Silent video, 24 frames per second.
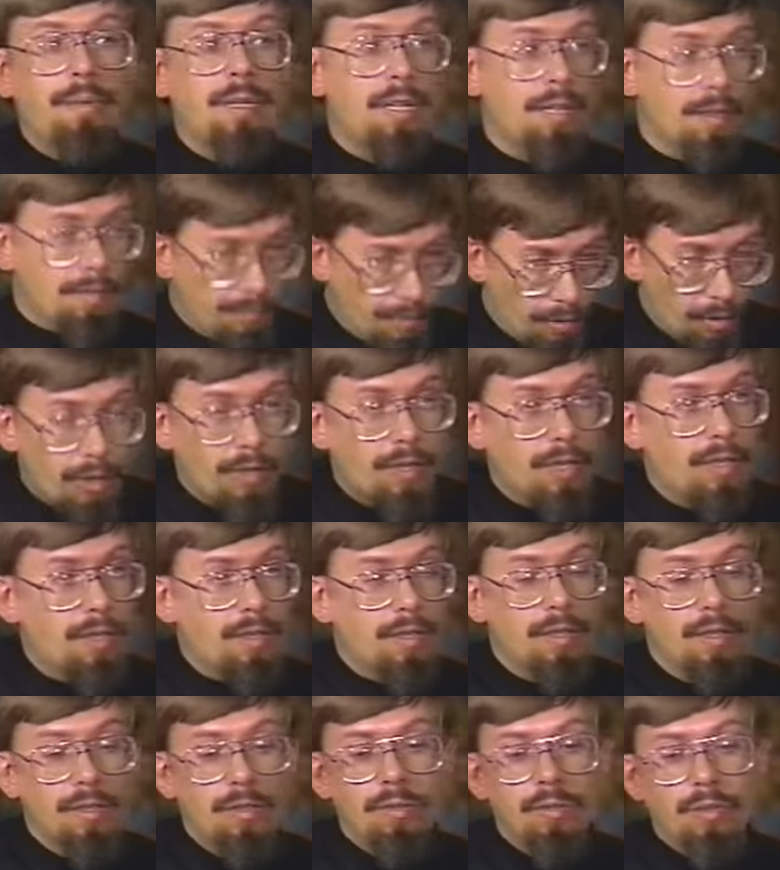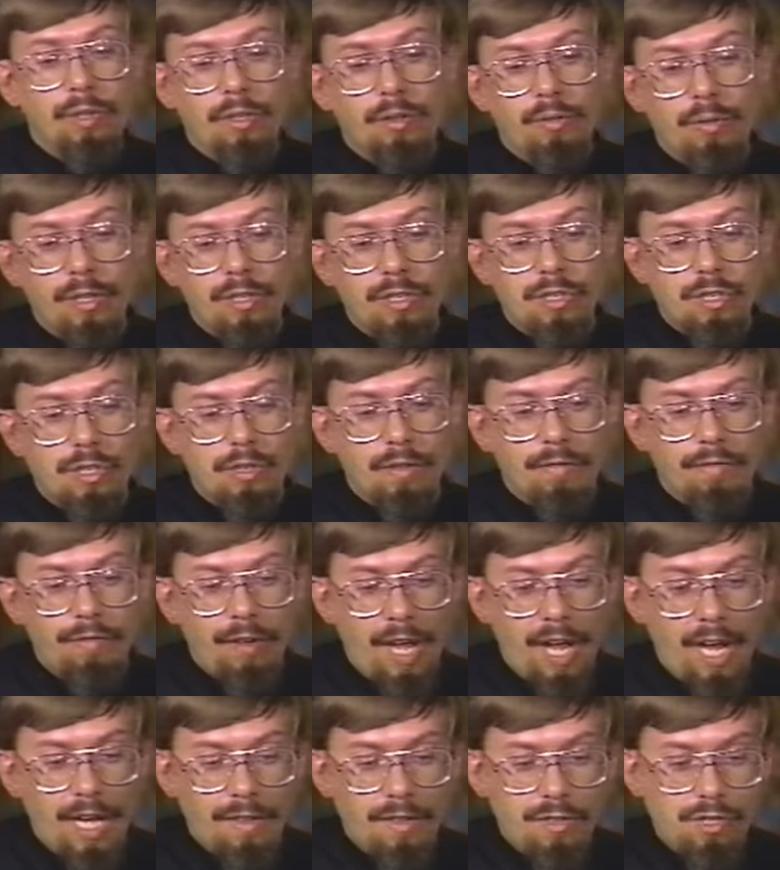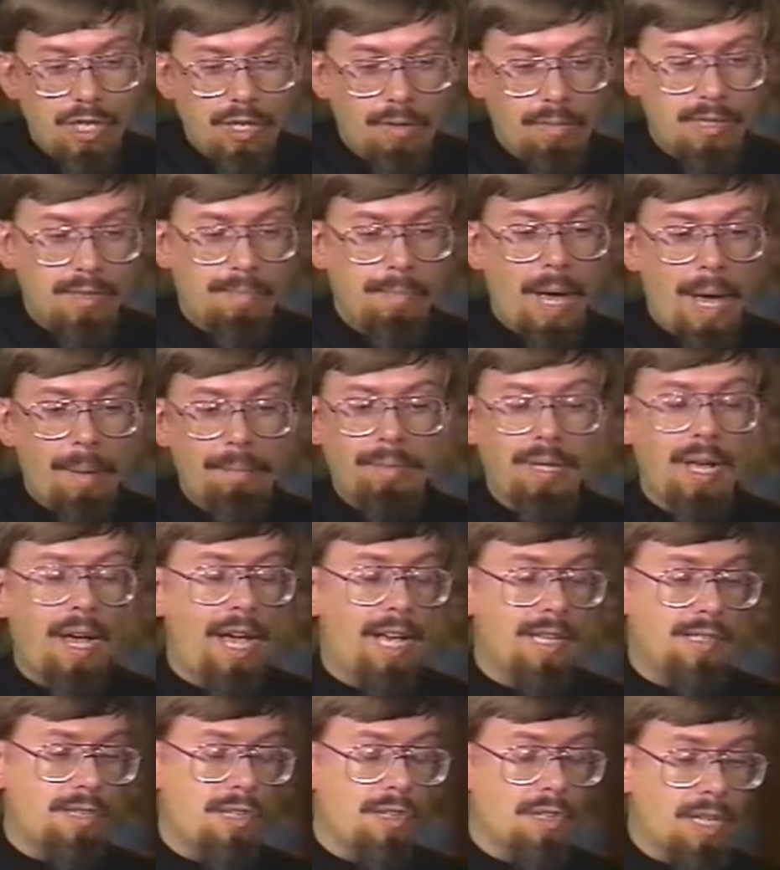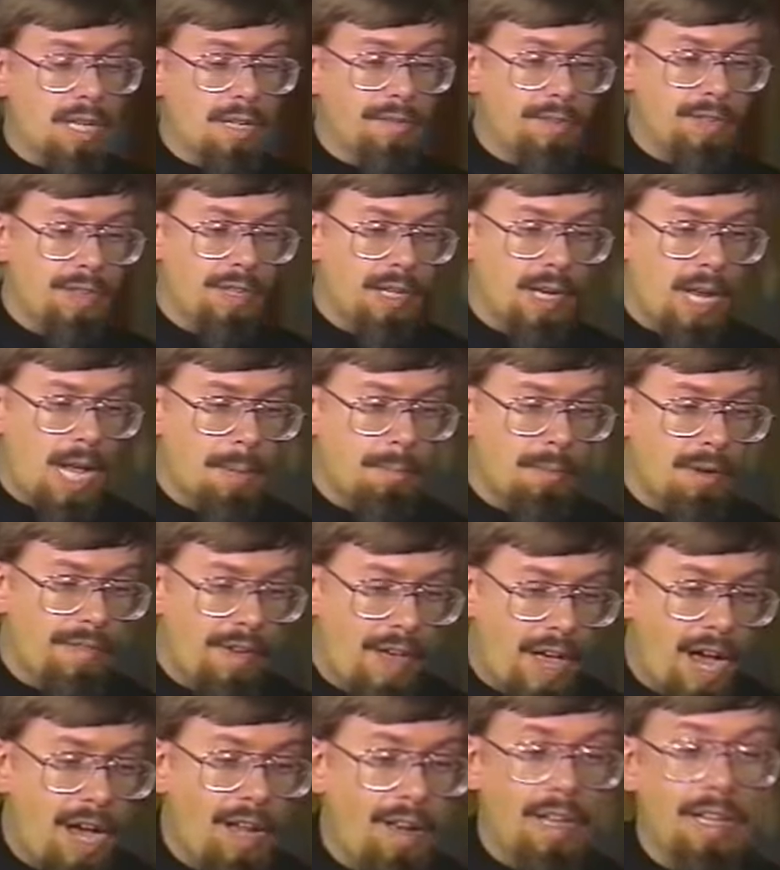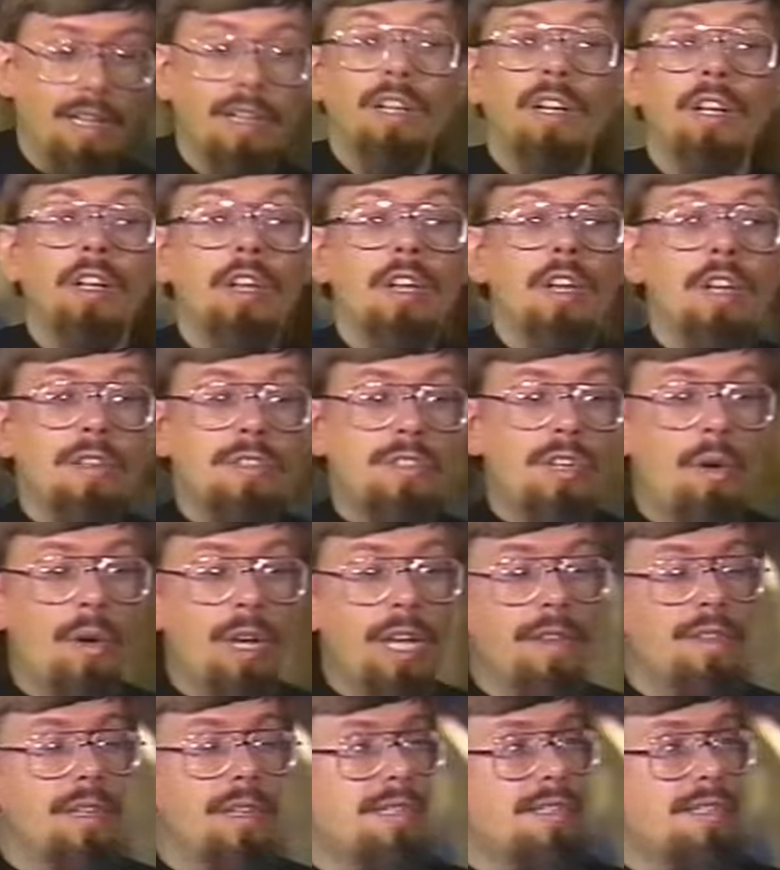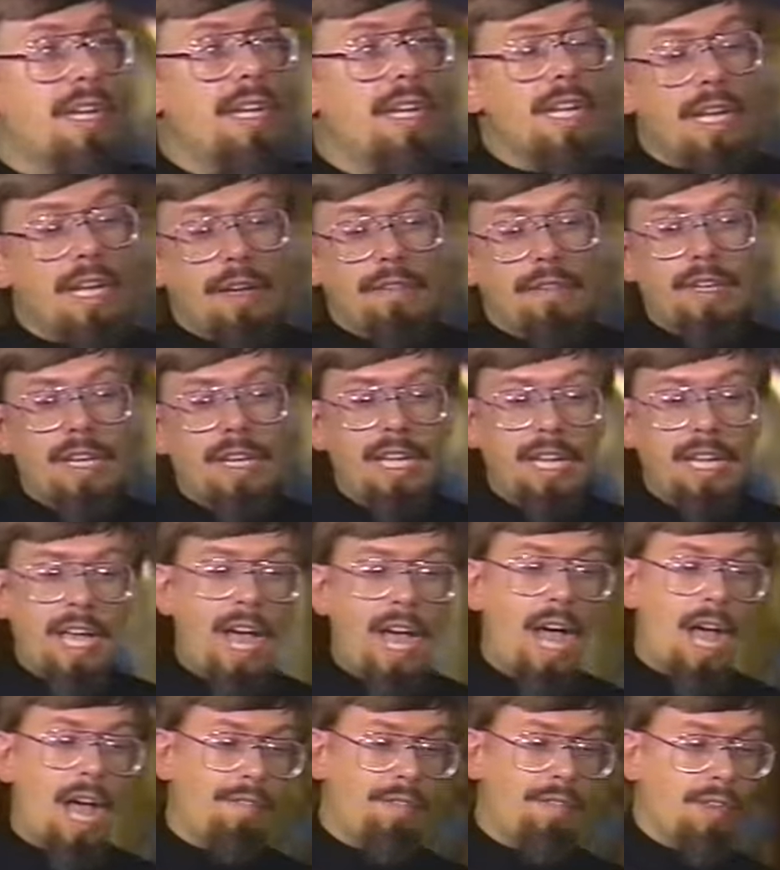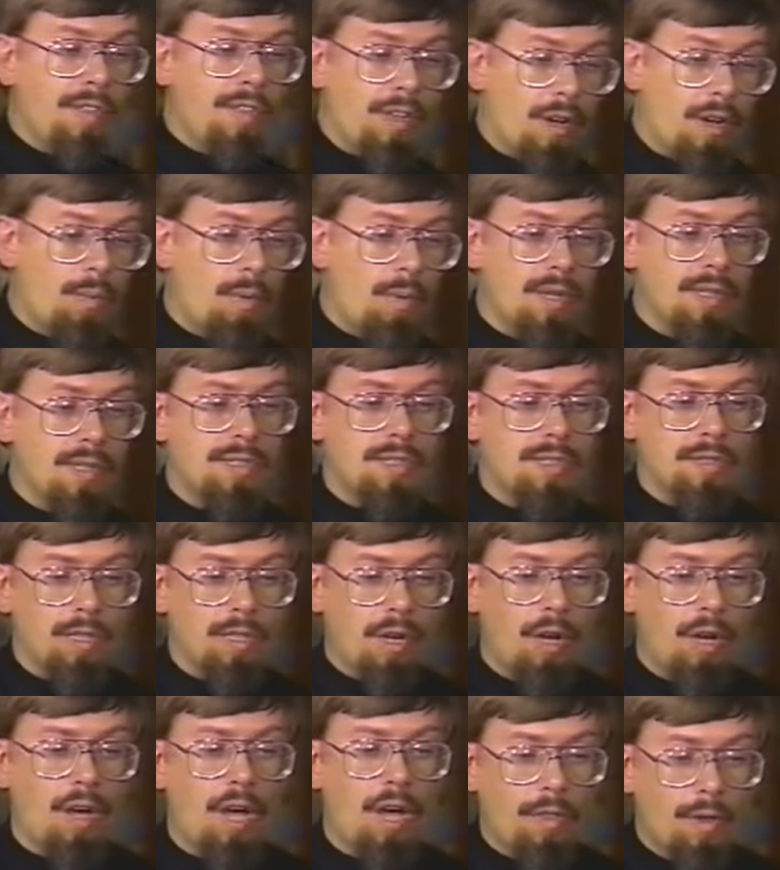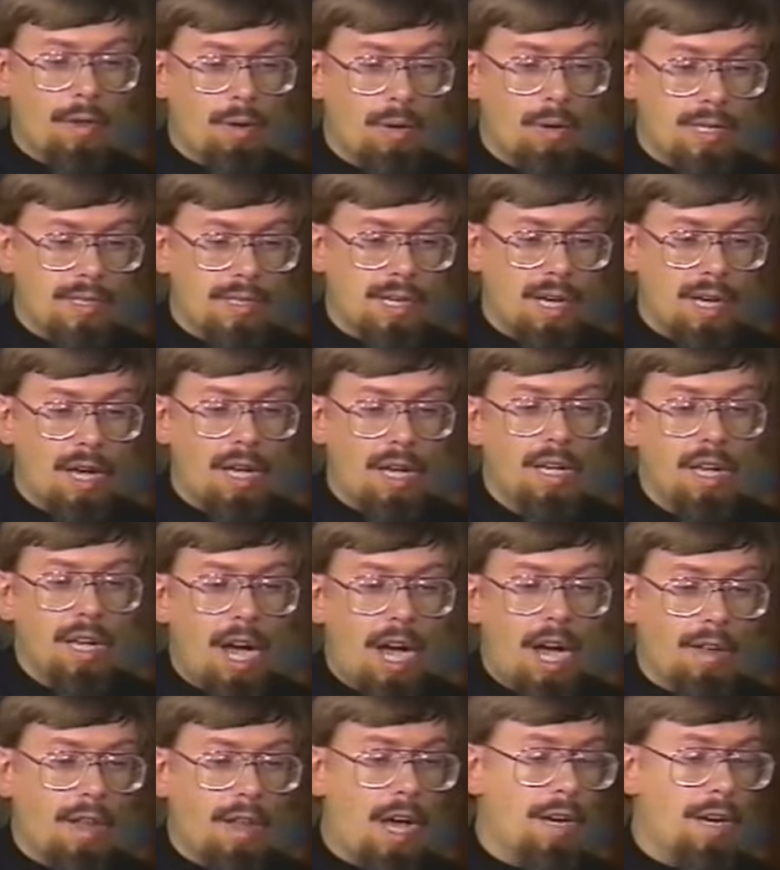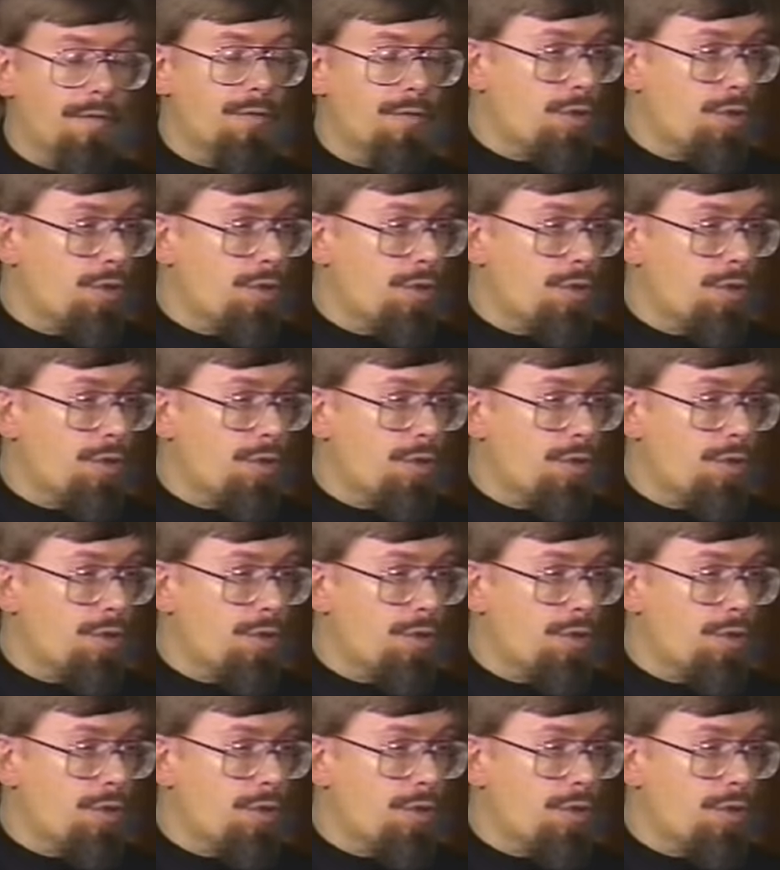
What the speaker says: converted to the Christian faith. She was baptized and given the name of Helen. So in the city of Kiev, and there was a lot of